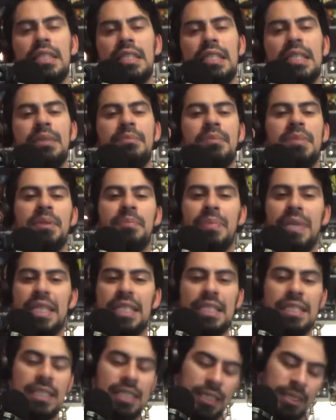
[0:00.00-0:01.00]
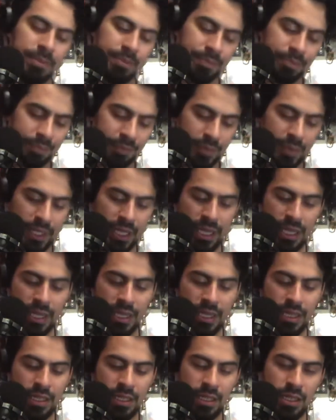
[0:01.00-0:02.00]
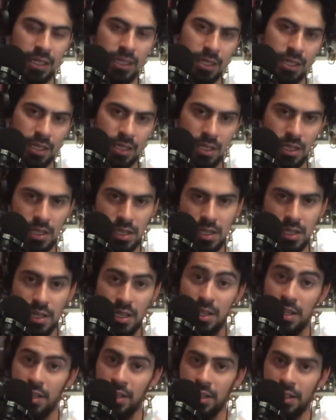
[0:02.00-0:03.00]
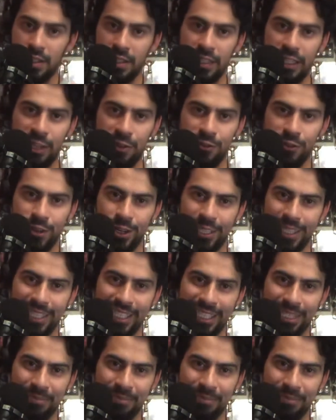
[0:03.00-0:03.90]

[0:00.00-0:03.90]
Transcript: keep the peace, and stay frosty.